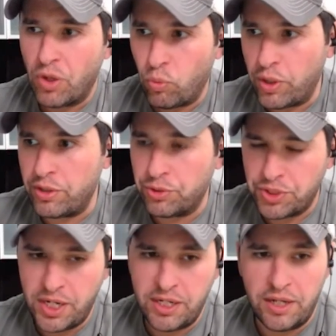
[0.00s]
when you're
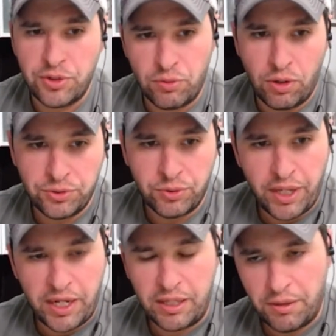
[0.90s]
seeing this, you're also
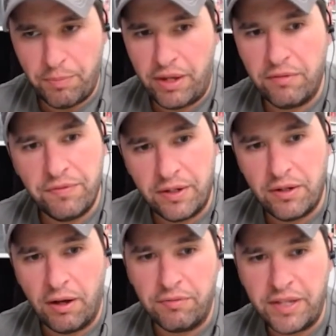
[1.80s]
getting the benefit
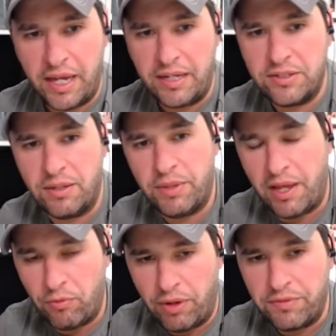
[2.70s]
of getting some of
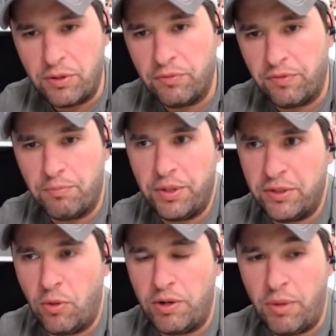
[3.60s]
that revenue from
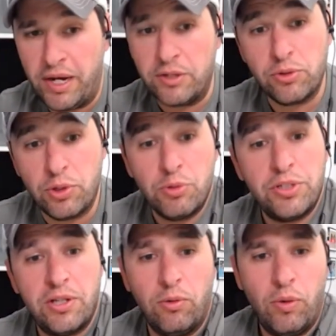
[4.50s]
Bitcoin mining. So you
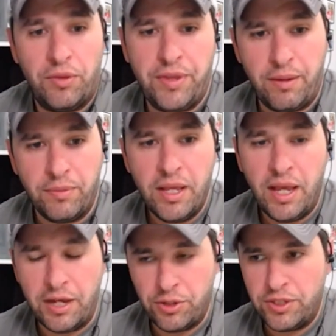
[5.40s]
still want them
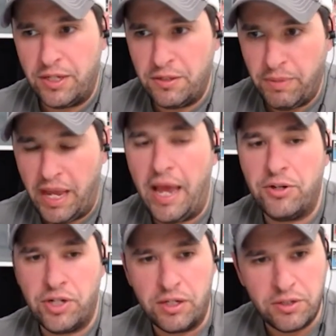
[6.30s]
as you said, to be
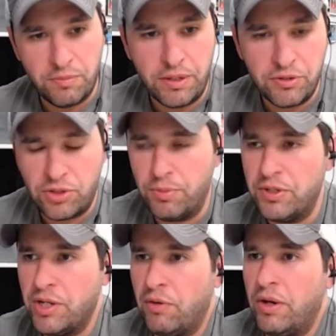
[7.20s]
hashing, to be to be
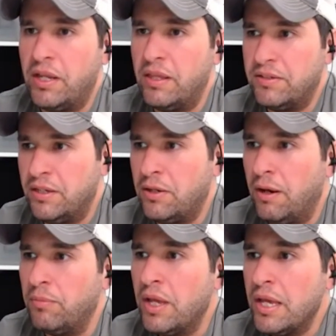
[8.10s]
generating this
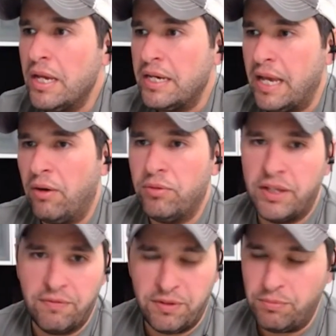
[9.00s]
income. Now,
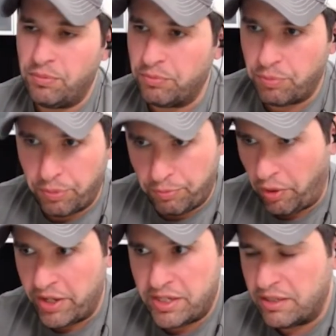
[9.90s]
given
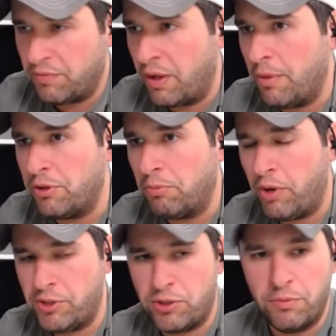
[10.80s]
prices have come under
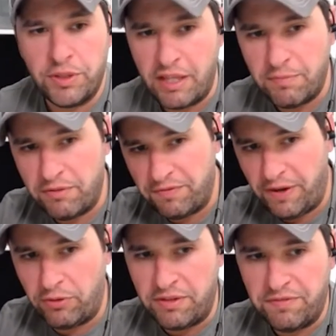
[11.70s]
pressure, but they've been
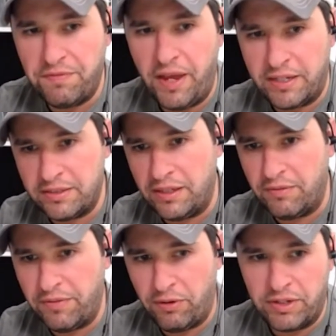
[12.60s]
fairly fixed in a
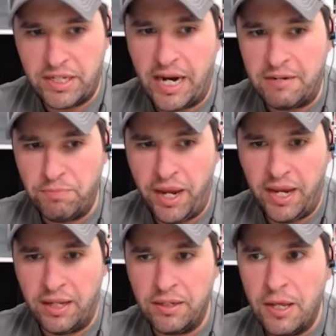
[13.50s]
very tight
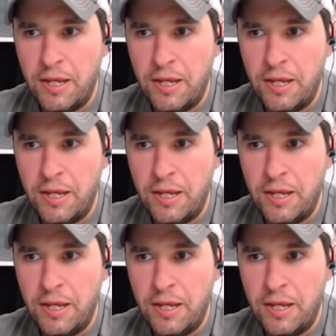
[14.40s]
band.